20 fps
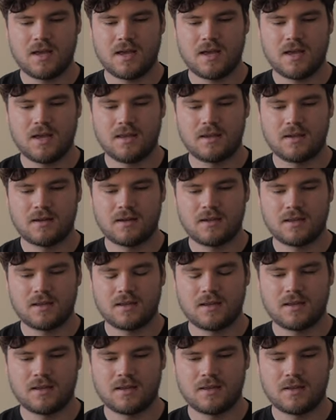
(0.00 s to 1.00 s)
And
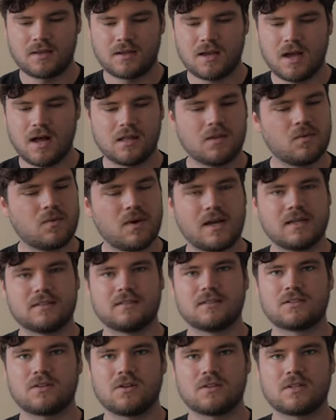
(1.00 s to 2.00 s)
color-wise,
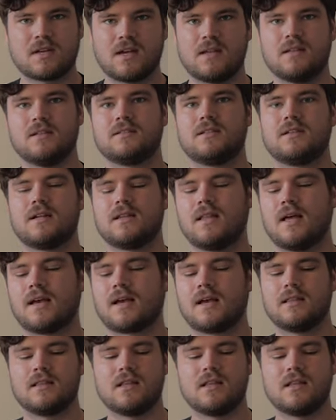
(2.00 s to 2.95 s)
it's got the colors that I like. I